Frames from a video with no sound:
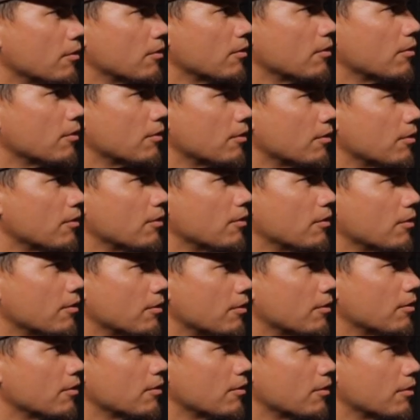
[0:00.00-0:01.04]

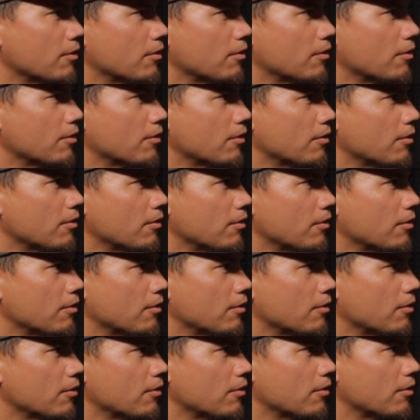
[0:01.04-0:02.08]

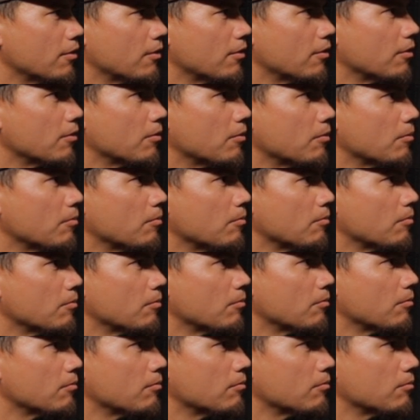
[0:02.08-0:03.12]

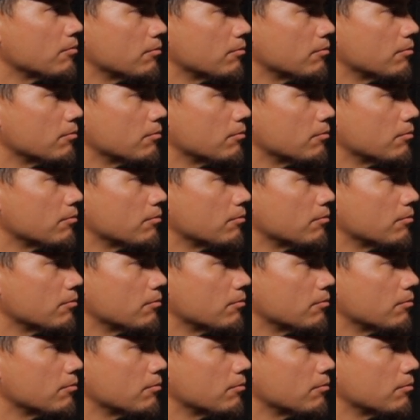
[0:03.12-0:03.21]
This person isn't speaking.